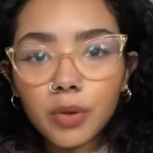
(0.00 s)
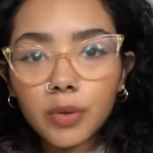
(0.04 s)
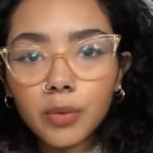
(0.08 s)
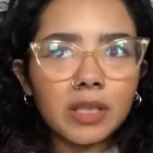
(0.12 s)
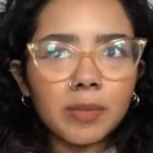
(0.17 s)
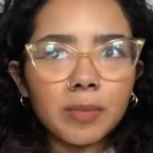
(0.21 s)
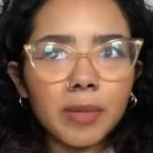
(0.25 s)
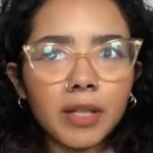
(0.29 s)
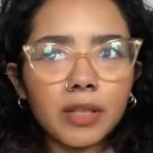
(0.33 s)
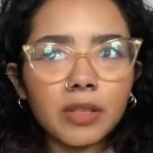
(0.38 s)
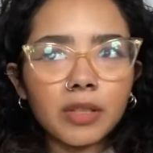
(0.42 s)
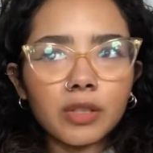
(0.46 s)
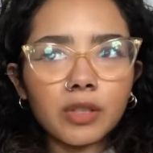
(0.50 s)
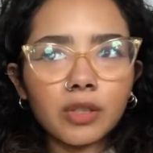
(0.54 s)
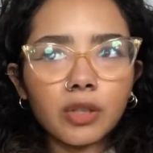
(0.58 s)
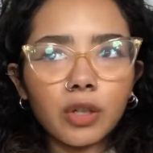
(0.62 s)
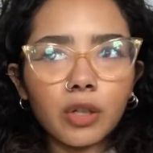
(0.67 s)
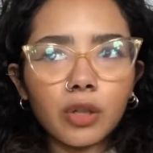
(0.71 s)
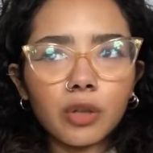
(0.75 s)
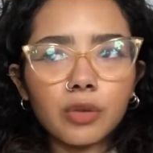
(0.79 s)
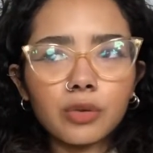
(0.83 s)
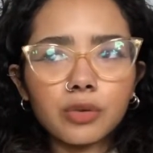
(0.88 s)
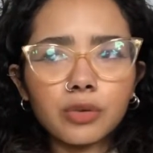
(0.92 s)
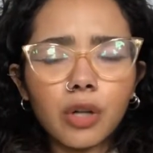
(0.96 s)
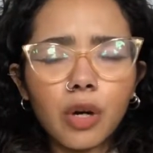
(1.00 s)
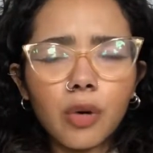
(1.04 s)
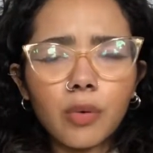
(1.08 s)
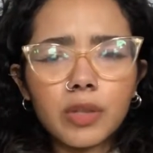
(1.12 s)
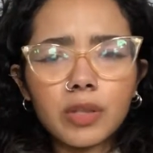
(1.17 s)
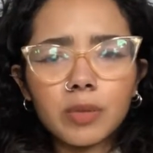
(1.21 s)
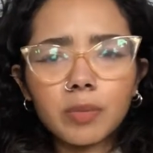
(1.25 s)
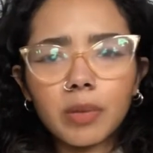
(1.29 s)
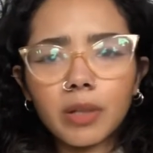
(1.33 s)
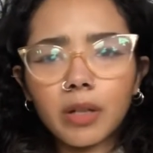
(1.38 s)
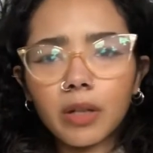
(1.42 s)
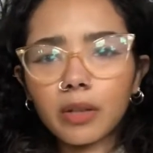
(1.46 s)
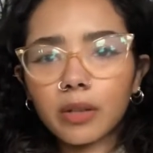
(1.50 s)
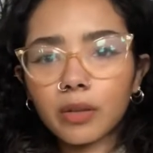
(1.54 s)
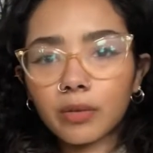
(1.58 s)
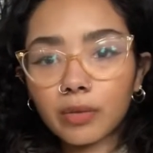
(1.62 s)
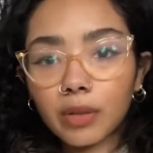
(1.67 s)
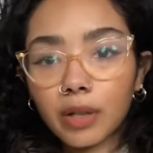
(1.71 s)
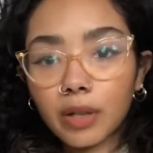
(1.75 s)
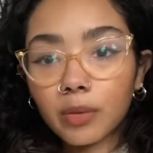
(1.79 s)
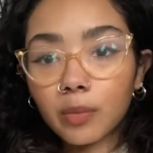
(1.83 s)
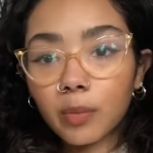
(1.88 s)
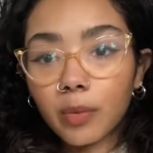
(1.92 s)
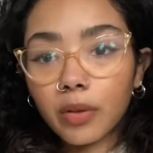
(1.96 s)
It's about this girl who's always been on the
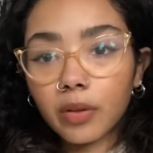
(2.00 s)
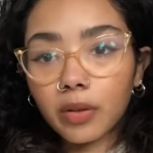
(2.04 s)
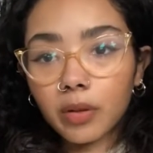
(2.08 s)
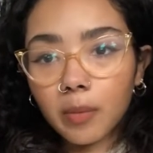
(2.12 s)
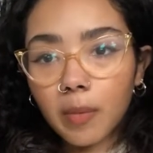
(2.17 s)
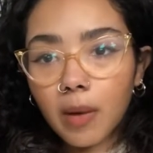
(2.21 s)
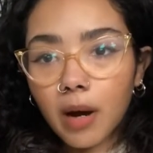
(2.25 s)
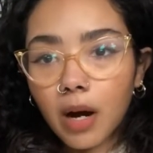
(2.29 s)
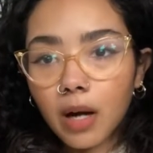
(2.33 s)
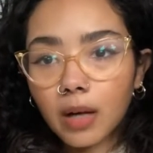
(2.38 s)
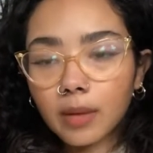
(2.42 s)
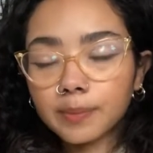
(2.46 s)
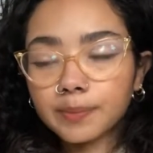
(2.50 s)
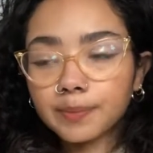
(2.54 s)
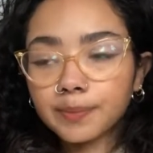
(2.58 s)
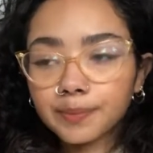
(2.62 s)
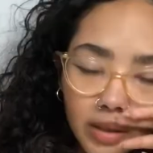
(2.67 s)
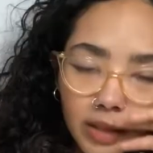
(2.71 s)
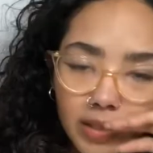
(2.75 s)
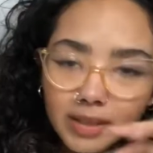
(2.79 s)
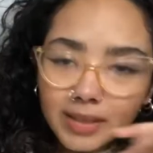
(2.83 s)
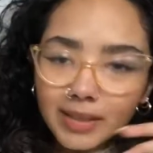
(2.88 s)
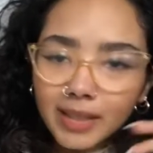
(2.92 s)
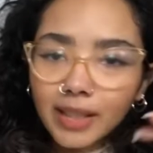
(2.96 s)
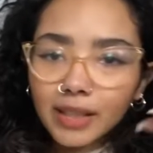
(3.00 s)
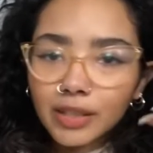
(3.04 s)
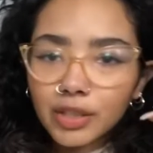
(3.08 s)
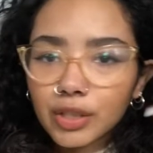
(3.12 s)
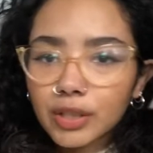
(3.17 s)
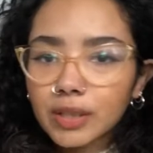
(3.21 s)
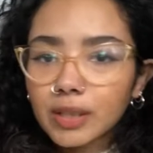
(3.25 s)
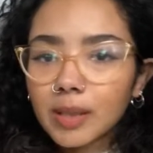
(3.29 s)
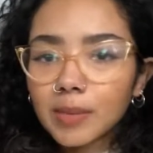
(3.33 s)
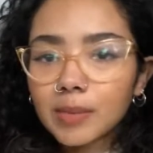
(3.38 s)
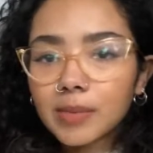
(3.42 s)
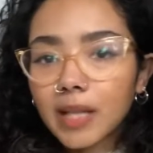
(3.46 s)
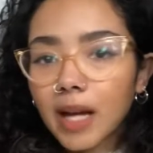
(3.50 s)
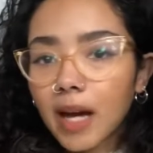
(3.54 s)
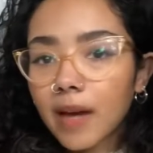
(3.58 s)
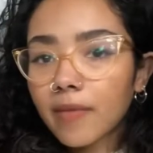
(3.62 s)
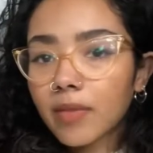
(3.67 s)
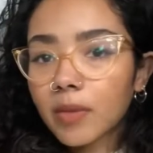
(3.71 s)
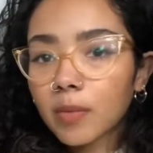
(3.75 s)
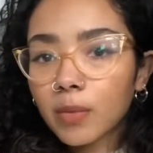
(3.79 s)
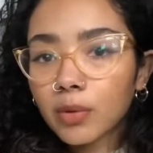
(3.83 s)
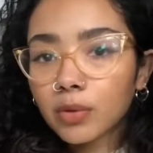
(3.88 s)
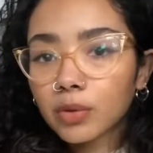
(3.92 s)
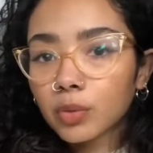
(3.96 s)
run with her mom because they just seem to have the
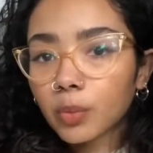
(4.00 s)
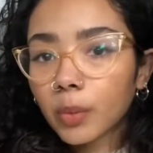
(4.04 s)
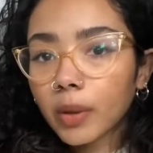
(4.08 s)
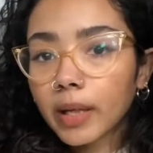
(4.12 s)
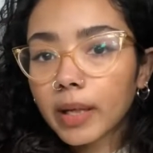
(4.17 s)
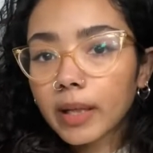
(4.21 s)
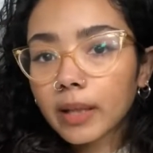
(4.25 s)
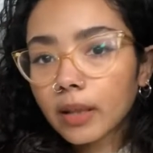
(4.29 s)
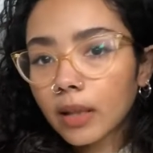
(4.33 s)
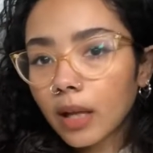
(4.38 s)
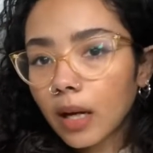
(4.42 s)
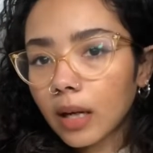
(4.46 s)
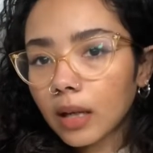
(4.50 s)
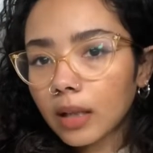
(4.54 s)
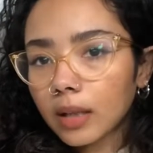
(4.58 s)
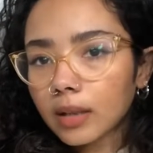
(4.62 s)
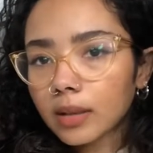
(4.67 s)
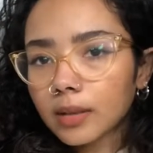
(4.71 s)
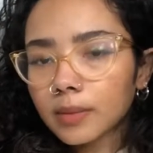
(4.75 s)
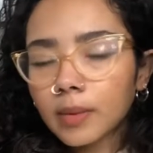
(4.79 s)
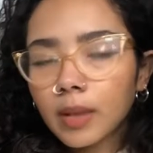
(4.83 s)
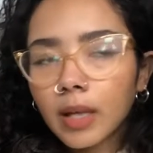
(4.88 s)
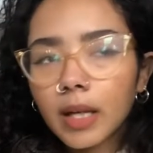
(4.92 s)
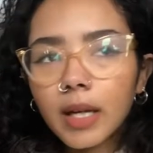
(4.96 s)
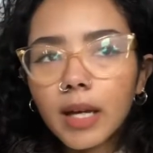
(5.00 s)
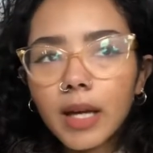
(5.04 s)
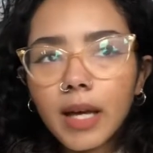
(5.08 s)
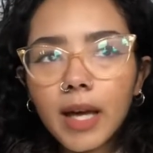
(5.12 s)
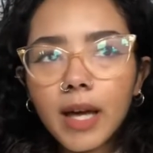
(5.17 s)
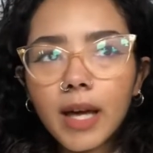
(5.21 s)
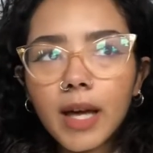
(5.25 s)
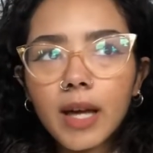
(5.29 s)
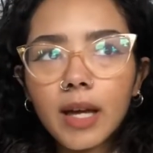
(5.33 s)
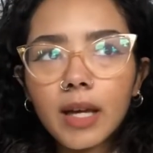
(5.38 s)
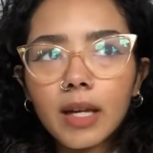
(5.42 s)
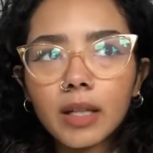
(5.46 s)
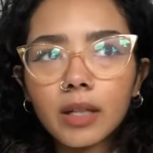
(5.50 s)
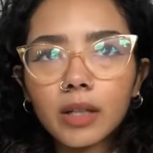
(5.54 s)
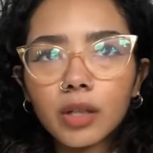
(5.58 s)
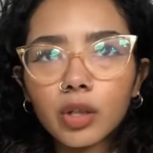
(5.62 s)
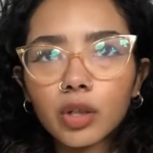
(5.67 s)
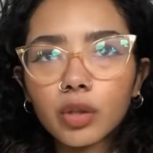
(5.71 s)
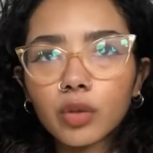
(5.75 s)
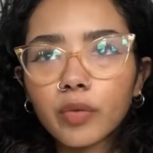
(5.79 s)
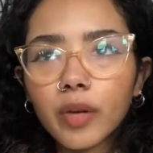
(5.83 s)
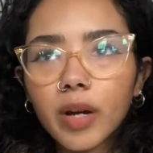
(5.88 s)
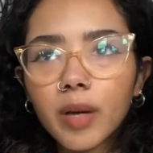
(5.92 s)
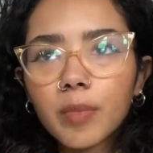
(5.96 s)
most wicked luck, and her
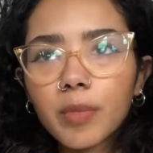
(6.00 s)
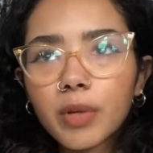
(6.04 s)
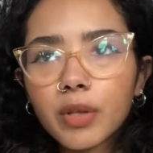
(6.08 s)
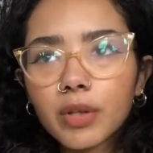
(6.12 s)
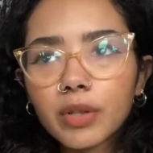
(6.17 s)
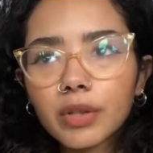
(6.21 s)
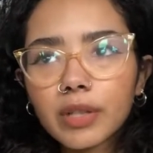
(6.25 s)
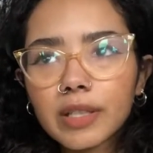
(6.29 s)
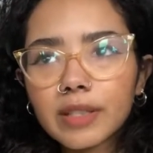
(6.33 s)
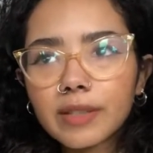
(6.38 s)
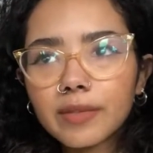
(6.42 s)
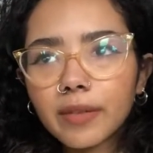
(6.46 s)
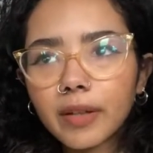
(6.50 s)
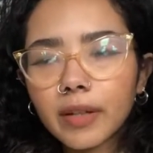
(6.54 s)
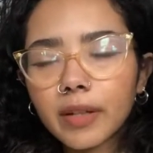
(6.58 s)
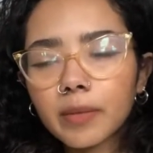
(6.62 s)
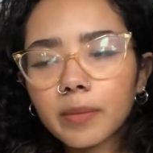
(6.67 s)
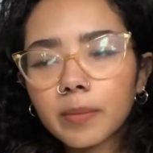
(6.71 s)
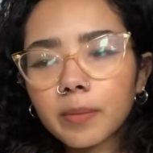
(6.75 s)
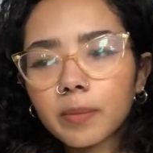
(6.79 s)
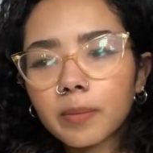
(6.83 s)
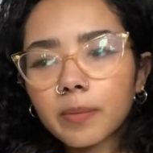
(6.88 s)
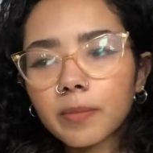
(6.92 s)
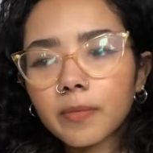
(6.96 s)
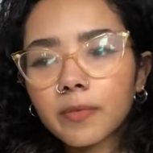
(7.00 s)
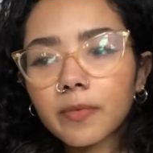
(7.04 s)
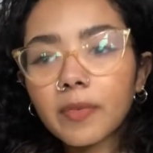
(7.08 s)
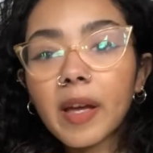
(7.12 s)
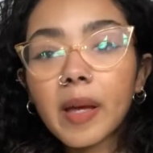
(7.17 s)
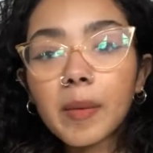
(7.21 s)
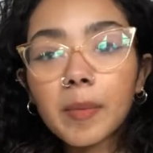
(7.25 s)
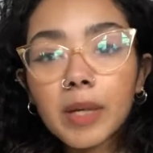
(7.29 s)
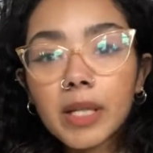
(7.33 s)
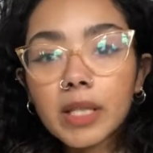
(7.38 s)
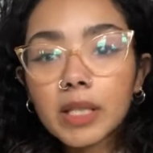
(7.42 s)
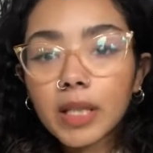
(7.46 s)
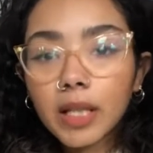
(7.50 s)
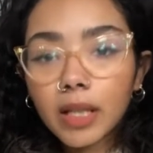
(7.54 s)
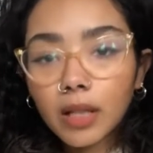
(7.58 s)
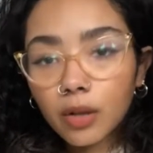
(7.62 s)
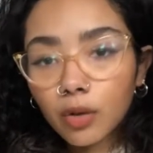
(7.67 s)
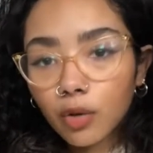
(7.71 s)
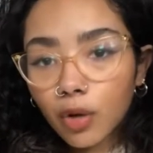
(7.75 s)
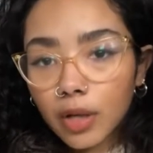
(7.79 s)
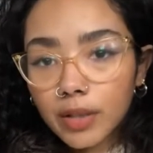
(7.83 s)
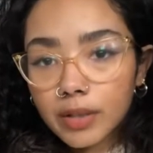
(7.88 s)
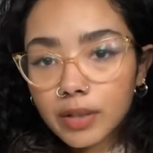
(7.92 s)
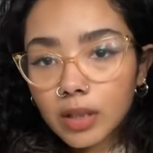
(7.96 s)
grandmother is very famous like
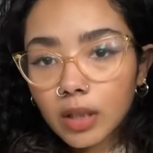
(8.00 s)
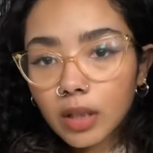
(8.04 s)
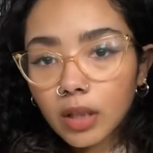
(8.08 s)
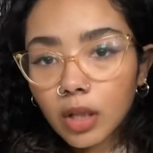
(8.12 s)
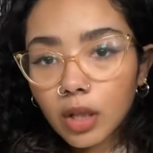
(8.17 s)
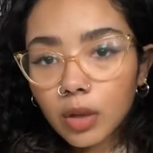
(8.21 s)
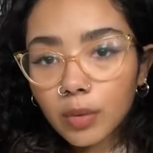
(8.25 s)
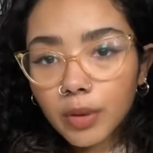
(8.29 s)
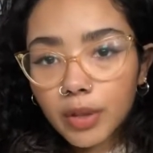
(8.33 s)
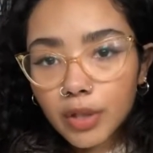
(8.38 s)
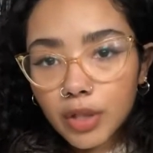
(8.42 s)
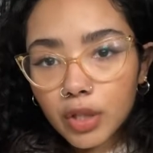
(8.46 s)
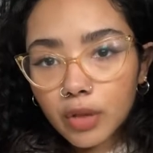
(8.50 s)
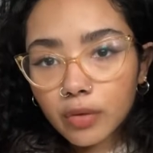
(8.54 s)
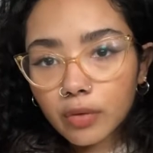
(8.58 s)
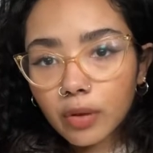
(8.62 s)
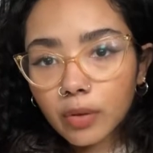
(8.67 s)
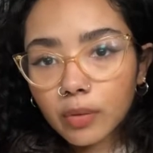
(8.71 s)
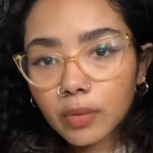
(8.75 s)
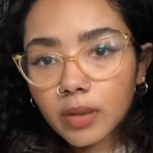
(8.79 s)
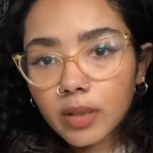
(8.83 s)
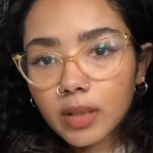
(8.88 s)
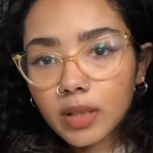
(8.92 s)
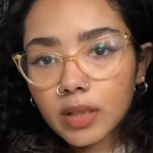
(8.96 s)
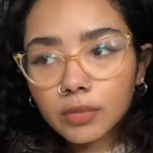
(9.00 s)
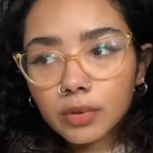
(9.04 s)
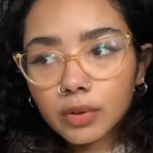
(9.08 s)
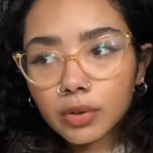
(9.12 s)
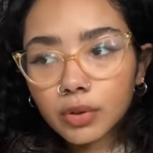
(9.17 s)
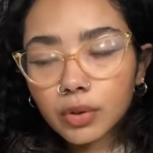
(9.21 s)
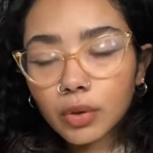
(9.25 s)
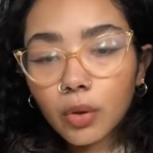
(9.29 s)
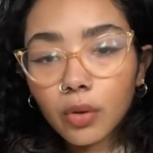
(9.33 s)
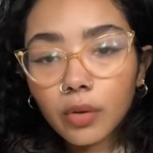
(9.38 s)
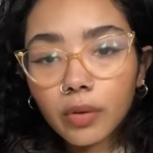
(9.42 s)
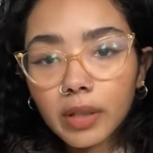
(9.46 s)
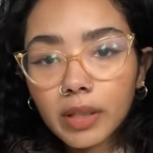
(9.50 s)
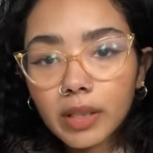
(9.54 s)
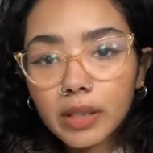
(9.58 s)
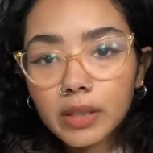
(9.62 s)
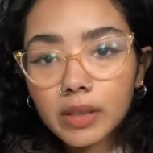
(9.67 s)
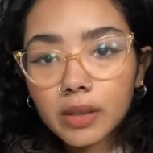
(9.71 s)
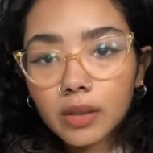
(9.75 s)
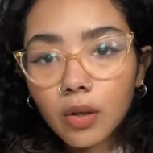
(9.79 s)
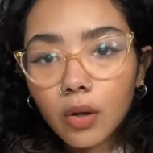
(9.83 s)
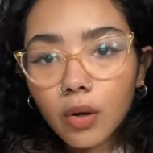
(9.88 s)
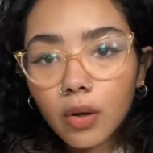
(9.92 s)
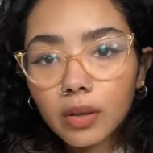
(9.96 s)
across the globe because she wrote this stories
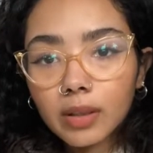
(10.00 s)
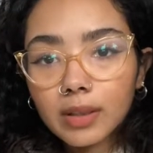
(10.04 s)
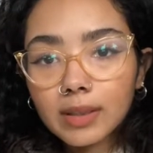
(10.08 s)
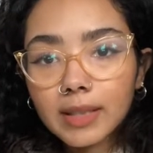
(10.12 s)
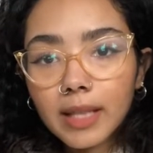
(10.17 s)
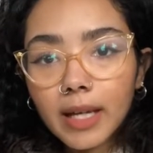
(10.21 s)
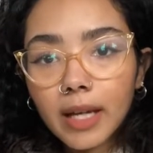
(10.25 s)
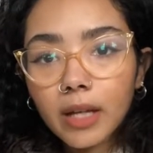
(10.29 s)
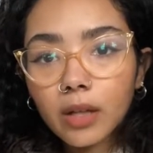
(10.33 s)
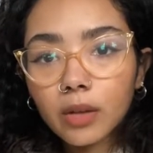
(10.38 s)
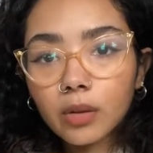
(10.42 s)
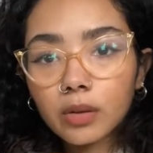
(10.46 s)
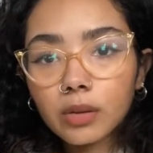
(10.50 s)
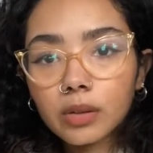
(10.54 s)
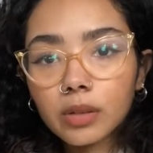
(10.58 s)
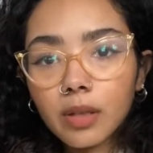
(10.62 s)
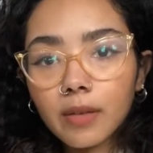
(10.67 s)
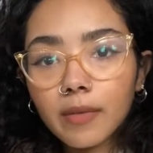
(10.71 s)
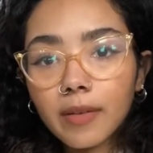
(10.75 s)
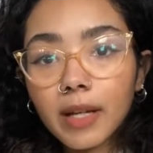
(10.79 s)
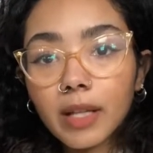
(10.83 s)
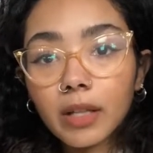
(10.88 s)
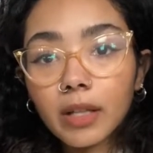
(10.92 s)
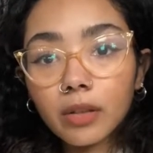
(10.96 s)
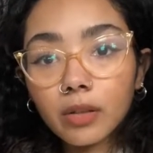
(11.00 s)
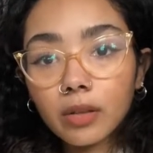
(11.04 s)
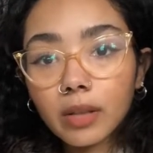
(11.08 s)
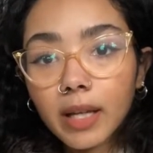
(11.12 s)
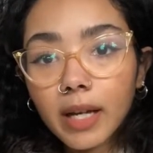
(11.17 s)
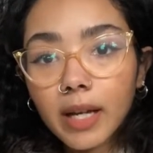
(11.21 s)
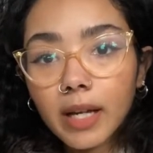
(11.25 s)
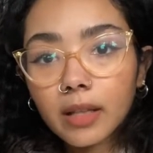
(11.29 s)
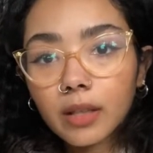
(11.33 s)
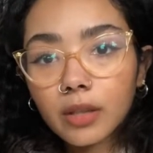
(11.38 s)
called The Tales of Hinterland.